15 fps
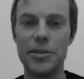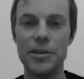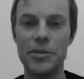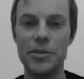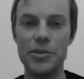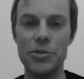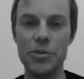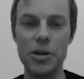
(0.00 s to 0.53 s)

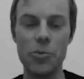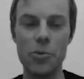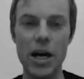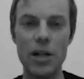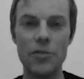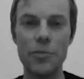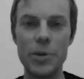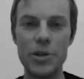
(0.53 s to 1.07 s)
it took a
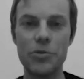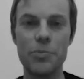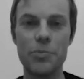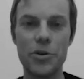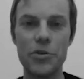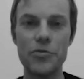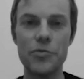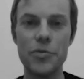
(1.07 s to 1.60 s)
while for me to
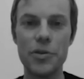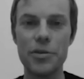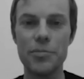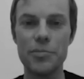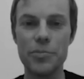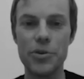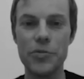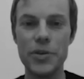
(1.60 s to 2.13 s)
prove
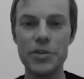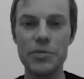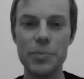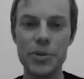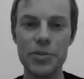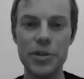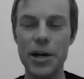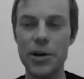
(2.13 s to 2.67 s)
it,
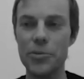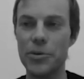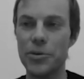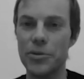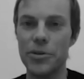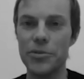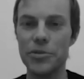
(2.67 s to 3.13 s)
but now there's